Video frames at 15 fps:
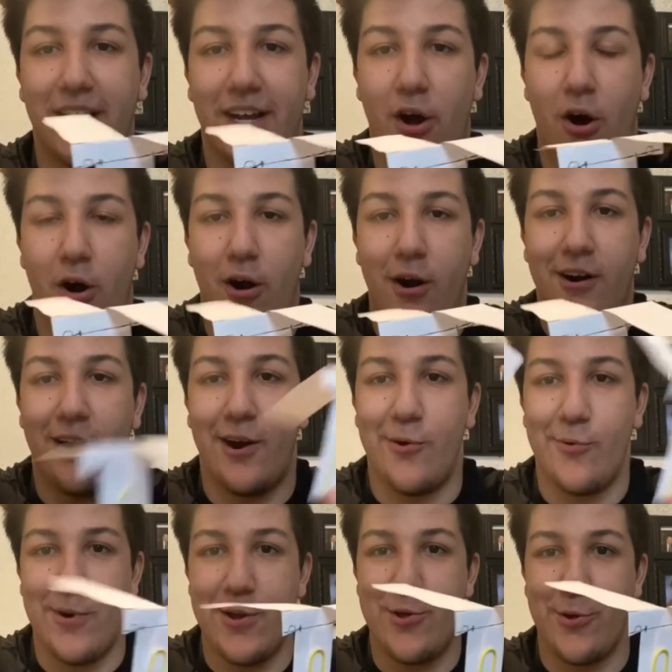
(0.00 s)
like our
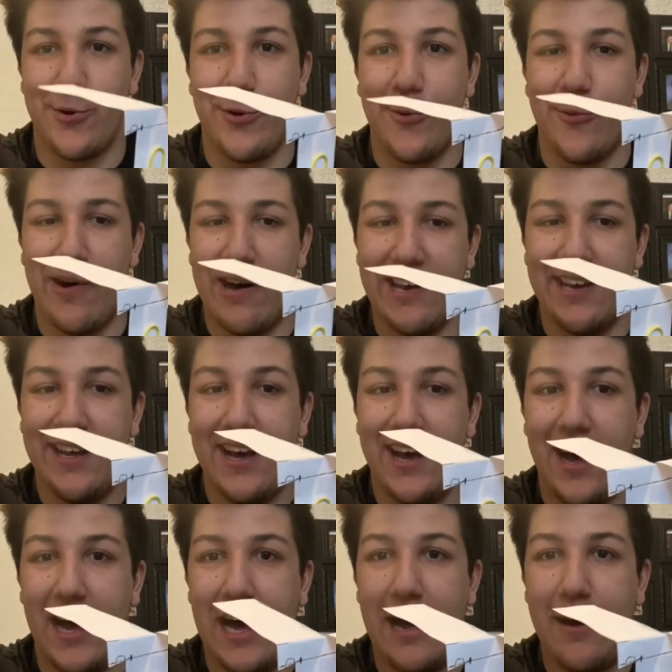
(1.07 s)
original one.
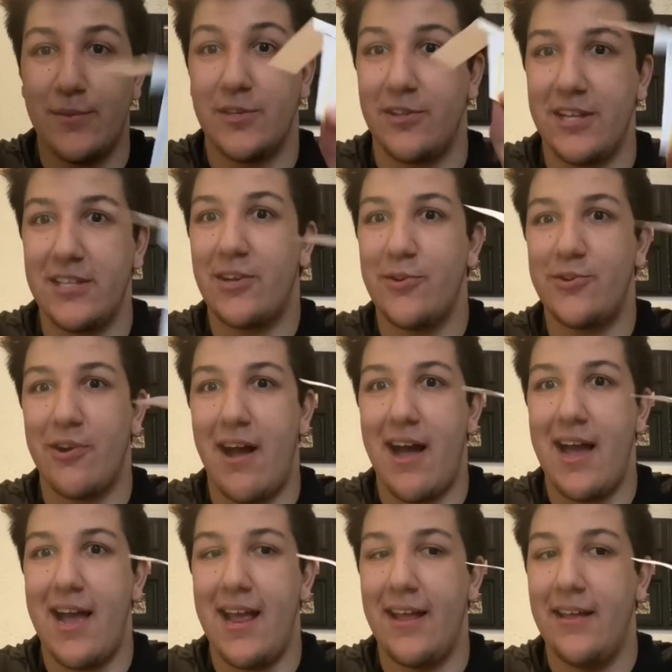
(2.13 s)
So let's go
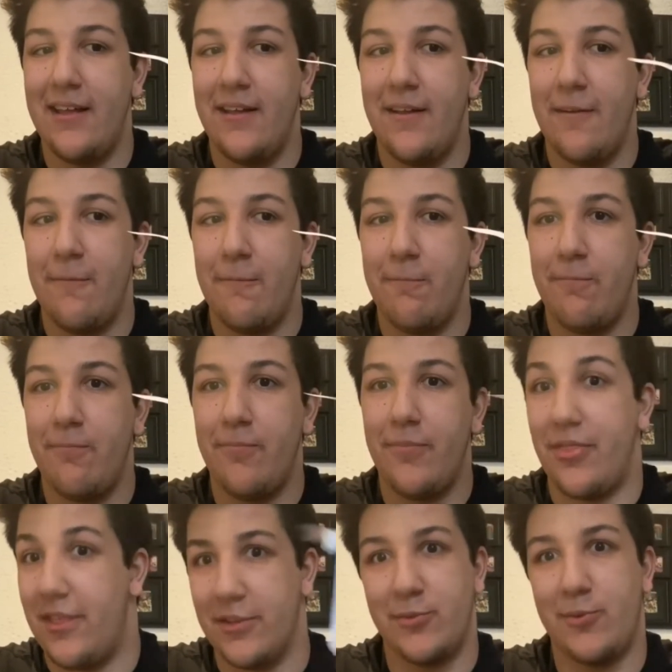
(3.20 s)
try
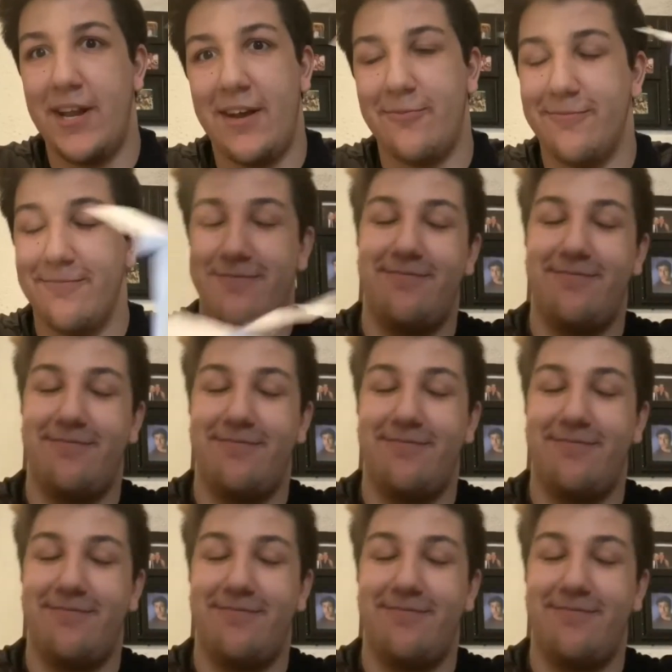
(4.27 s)
this one out.